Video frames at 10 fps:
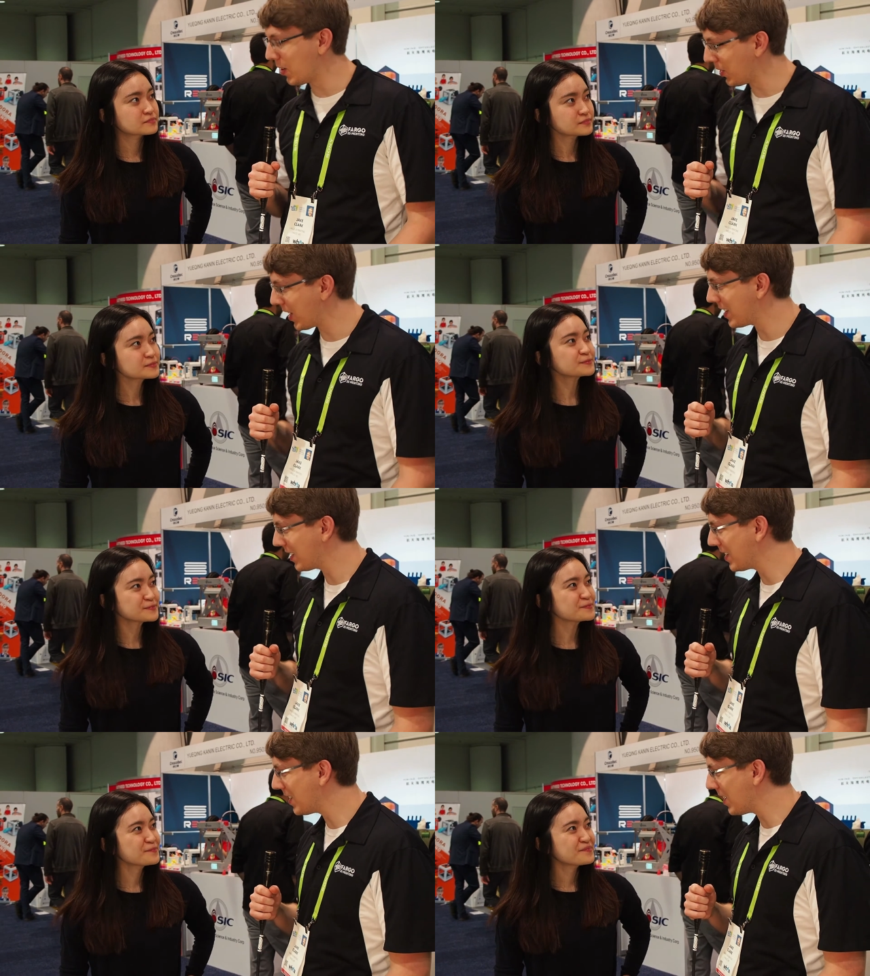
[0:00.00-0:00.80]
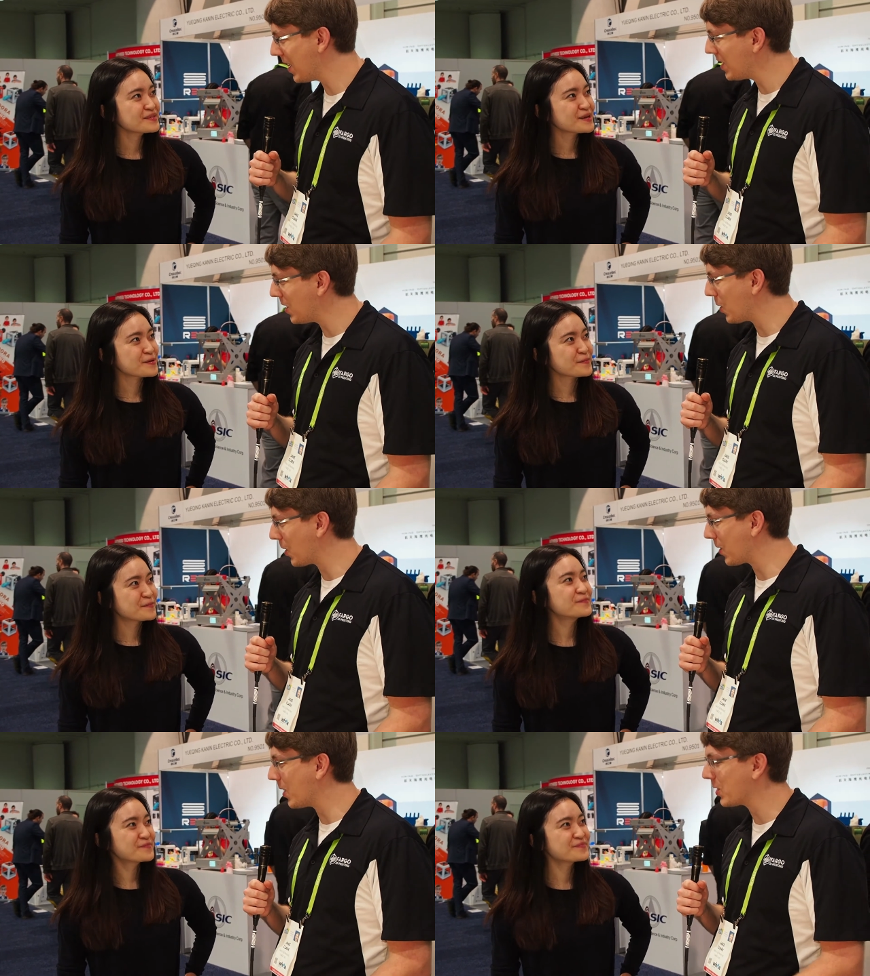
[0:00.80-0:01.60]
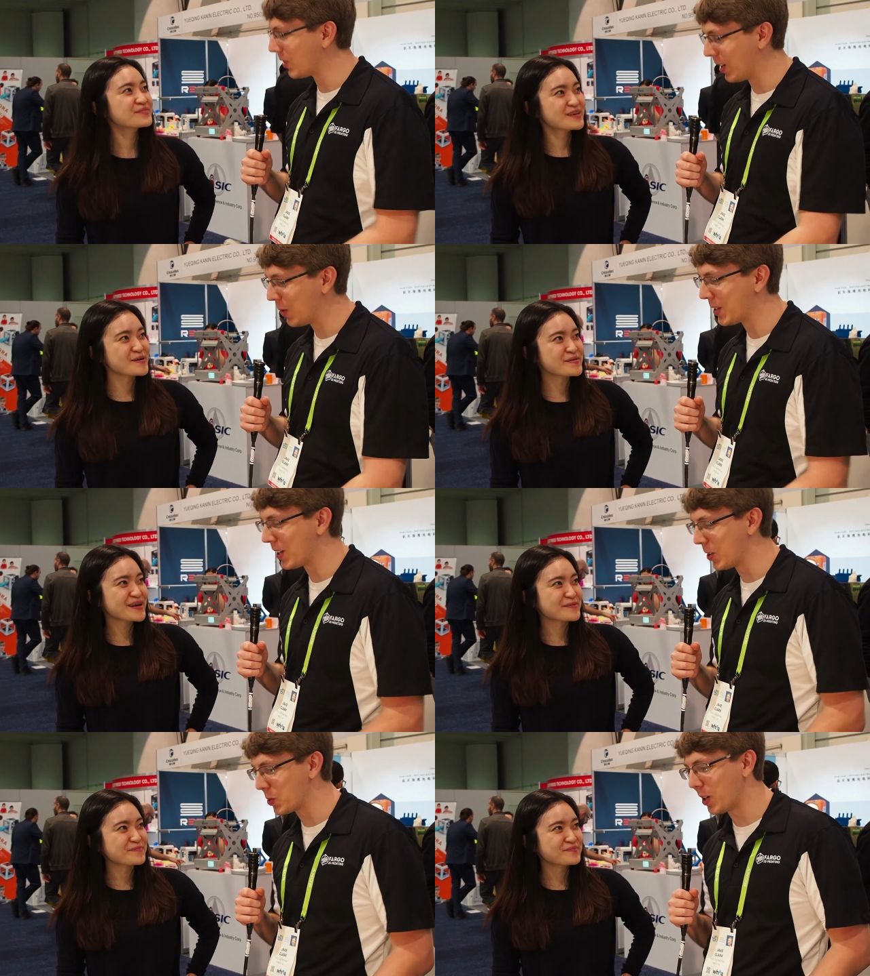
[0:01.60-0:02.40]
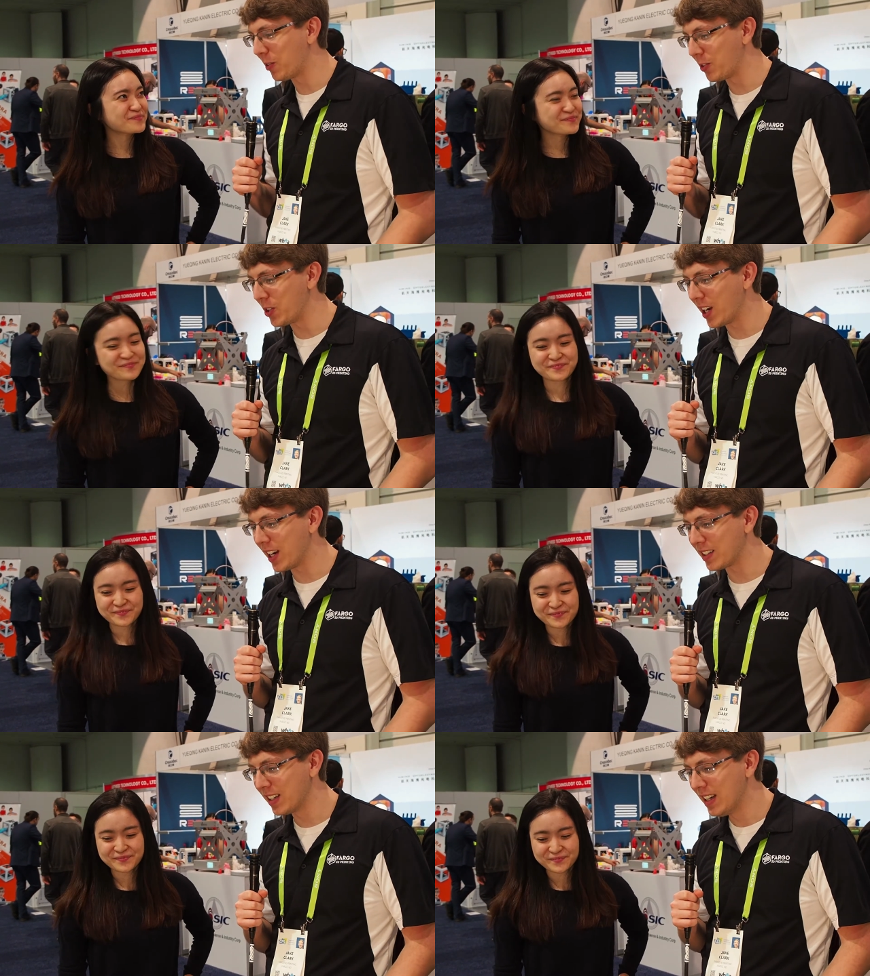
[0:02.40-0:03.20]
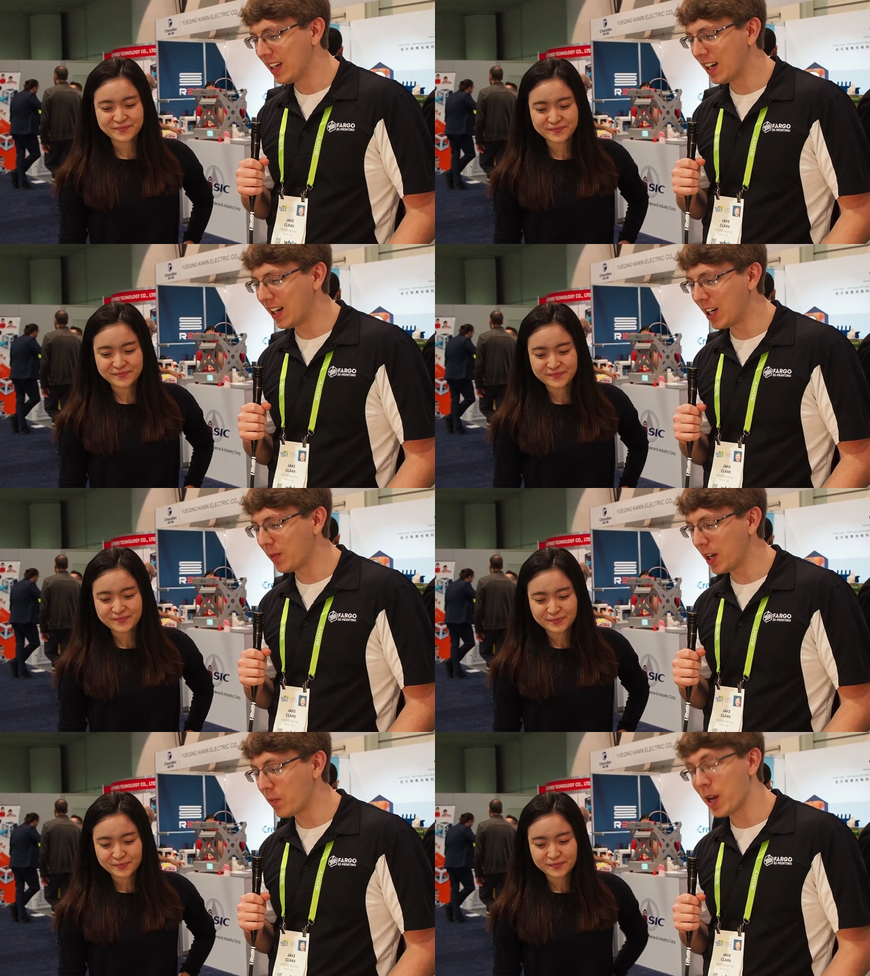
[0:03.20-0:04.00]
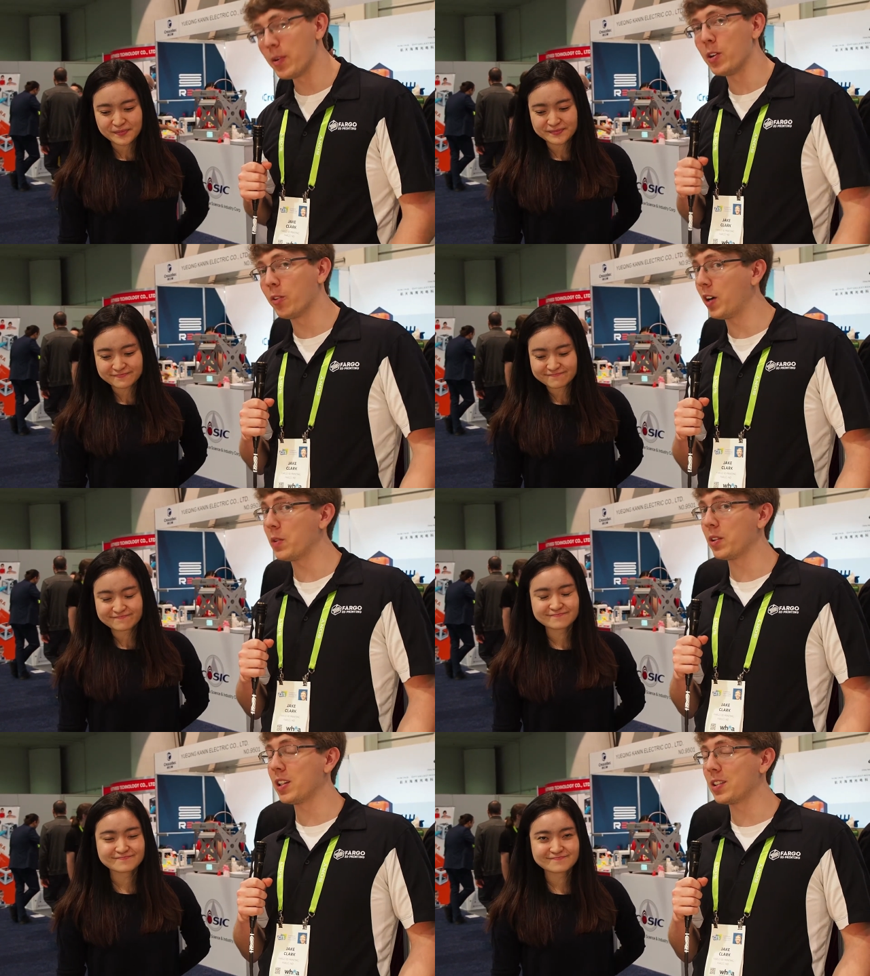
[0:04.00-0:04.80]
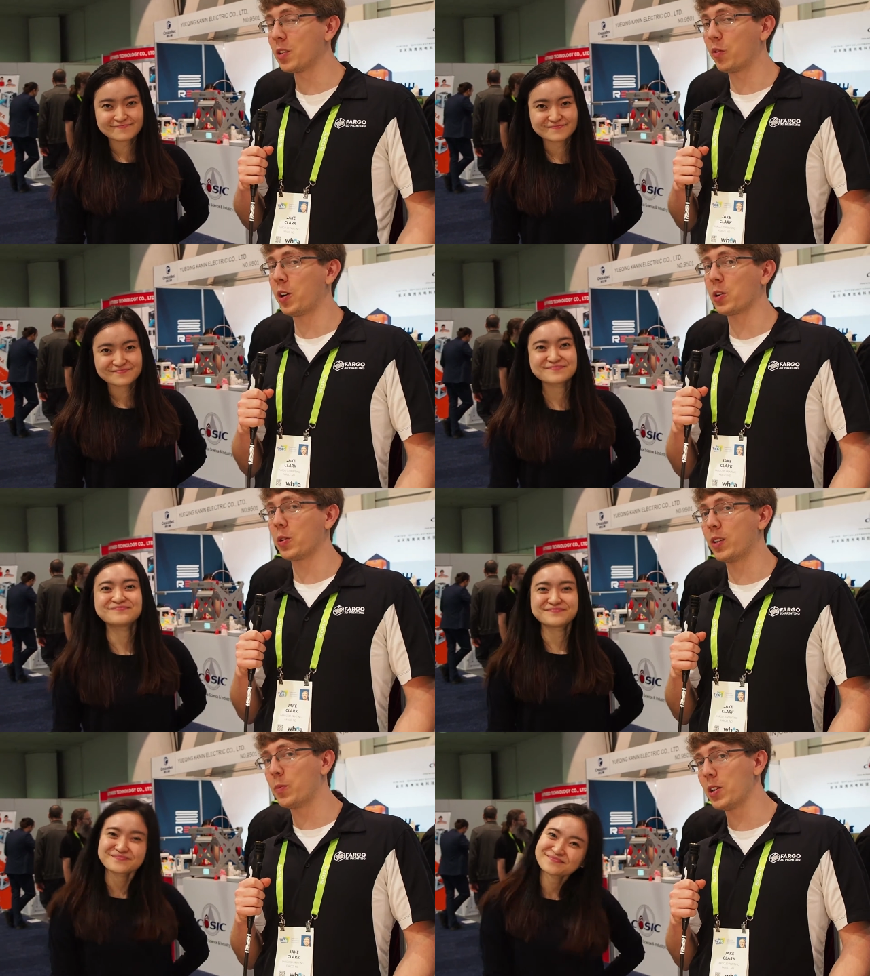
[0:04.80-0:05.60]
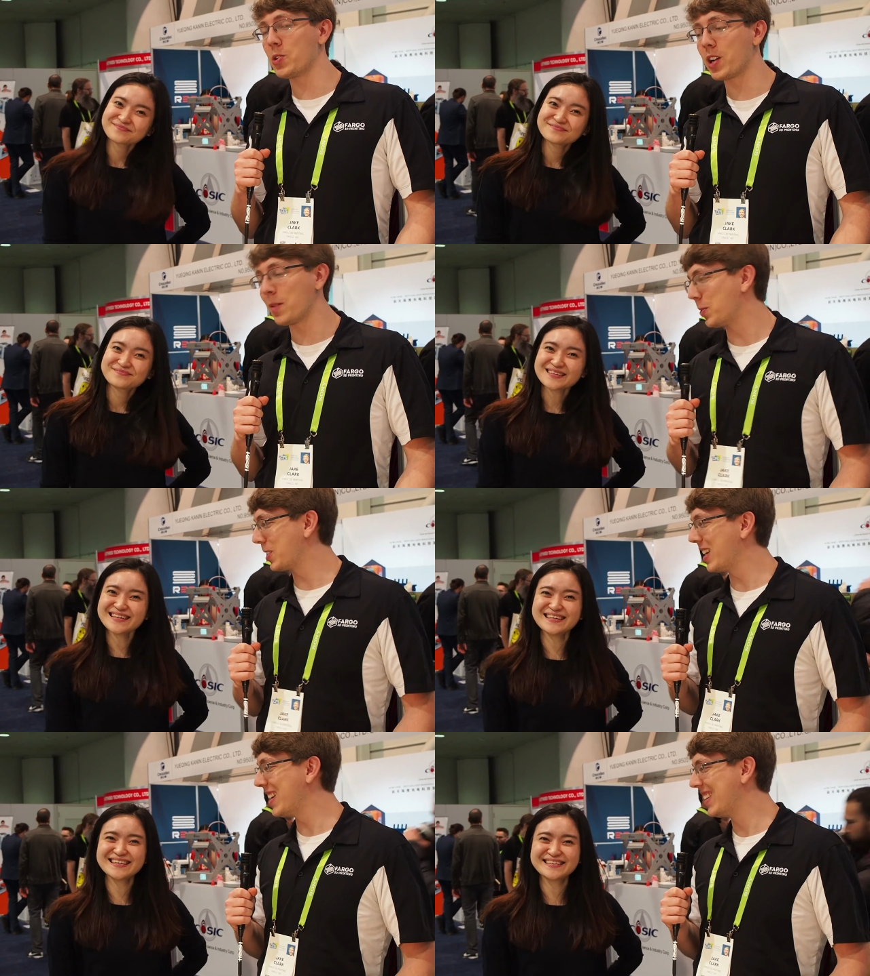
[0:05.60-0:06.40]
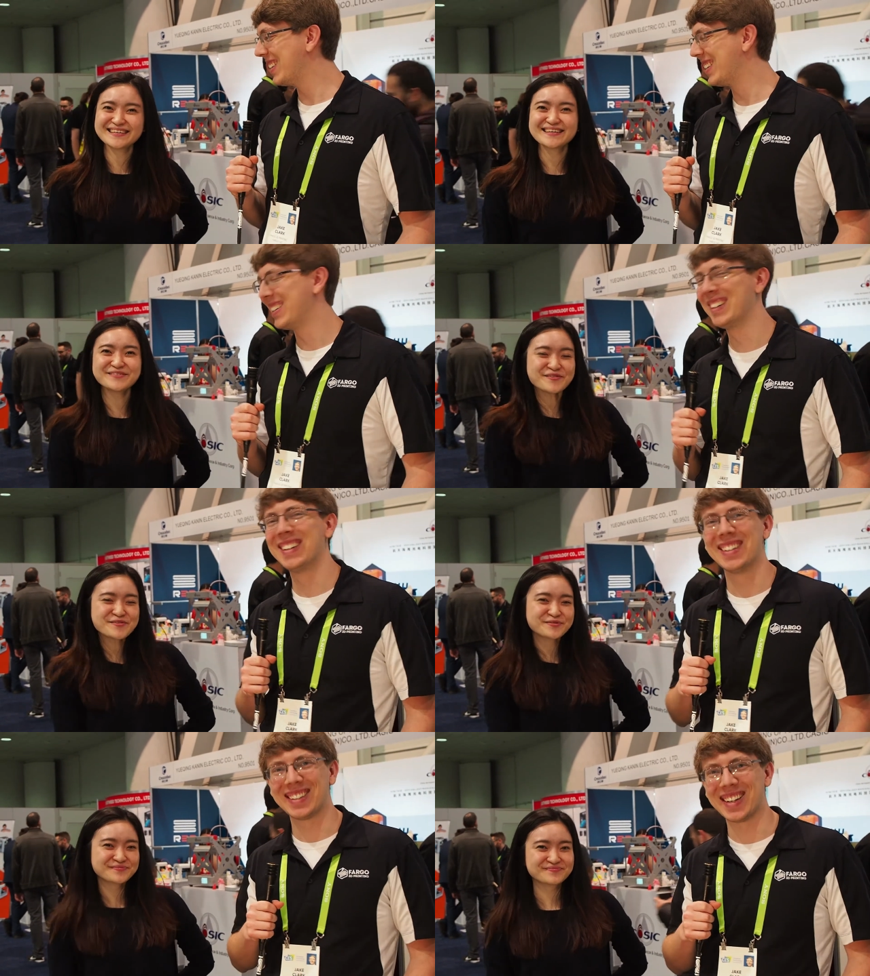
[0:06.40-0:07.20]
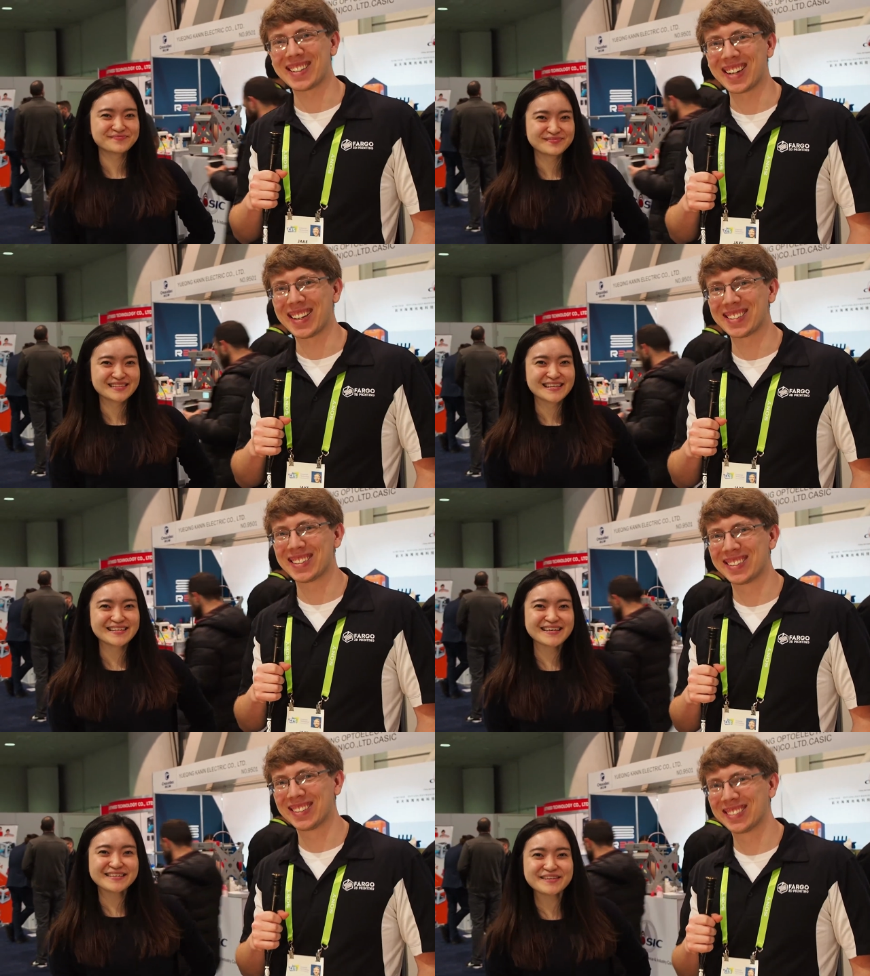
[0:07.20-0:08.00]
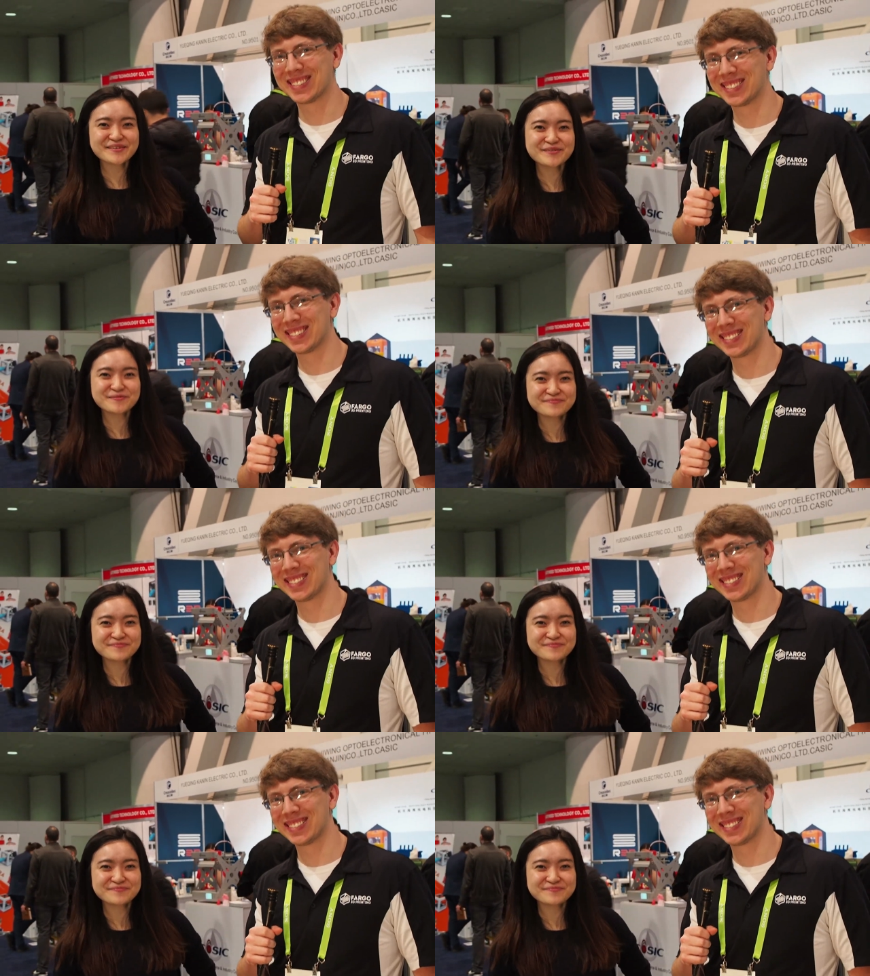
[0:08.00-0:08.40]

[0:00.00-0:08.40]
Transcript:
Speaker 1: how your guys' Indiegogo goes, so I hope that goes well for you guys, and maybe you'll find one of these in the Fargo 3D Printing Shop. We'll see. Thanks, guys. Thank you.